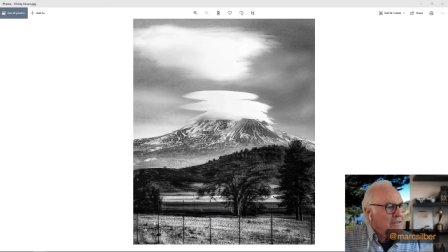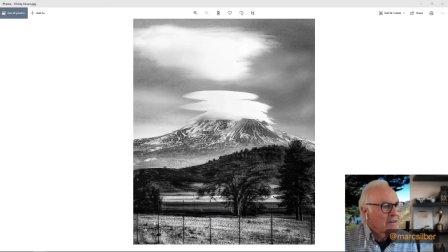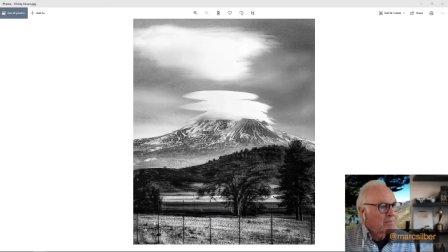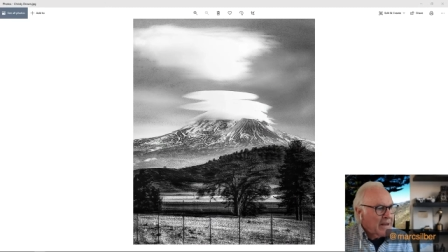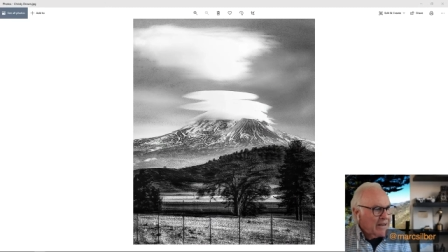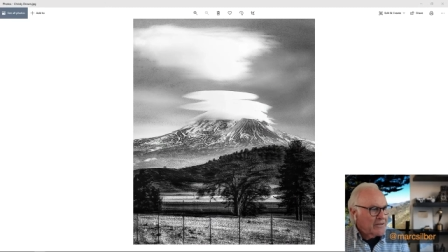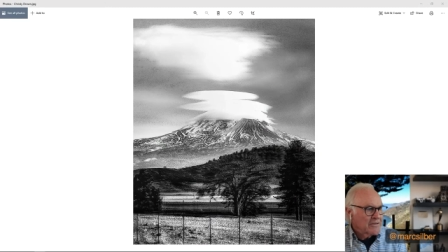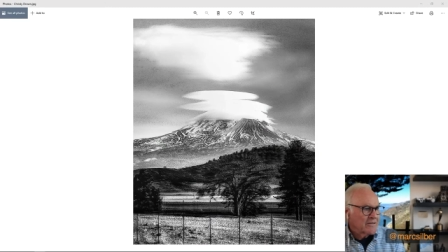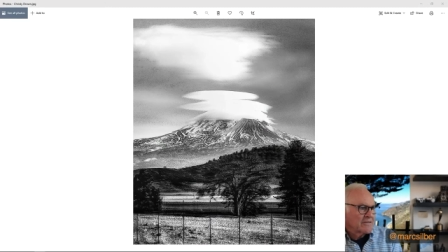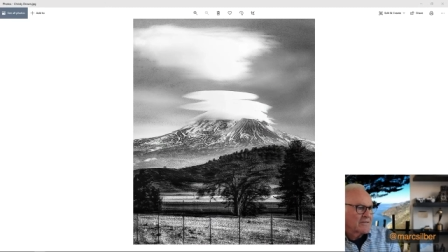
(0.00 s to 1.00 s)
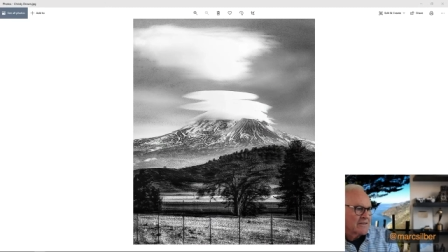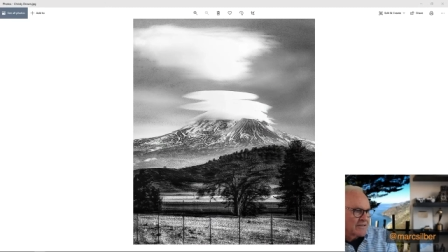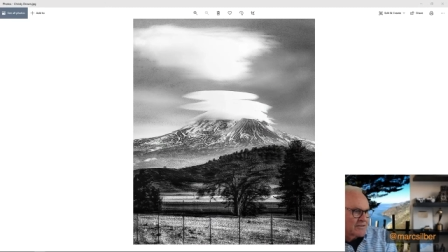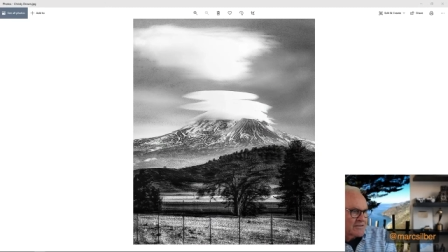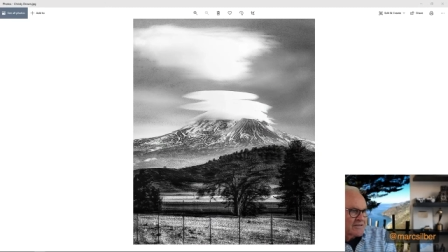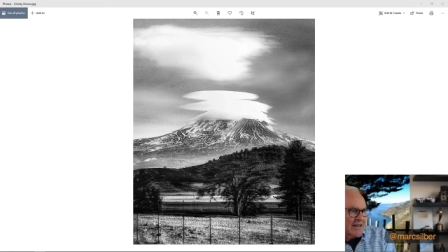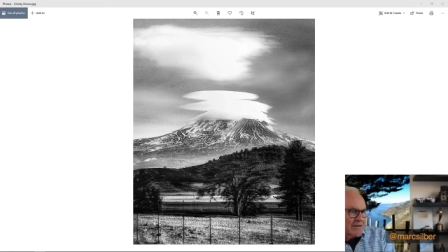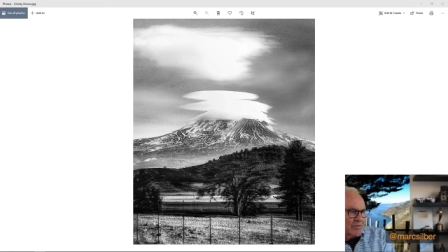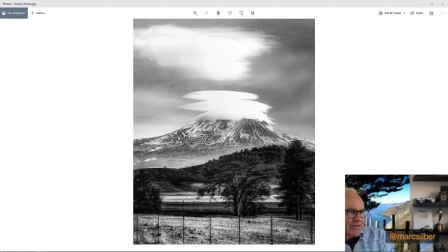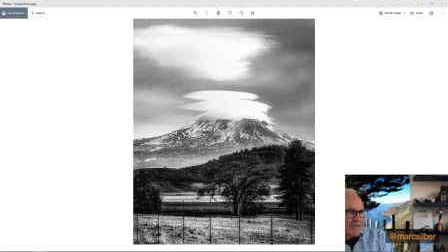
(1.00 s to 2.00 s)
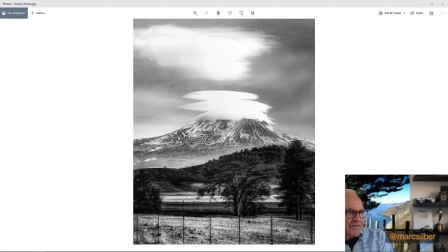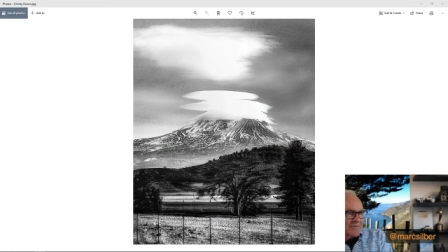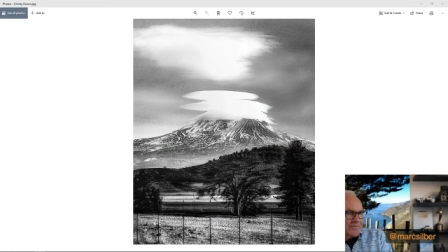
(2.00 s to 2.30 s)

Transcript: the mountain is stable.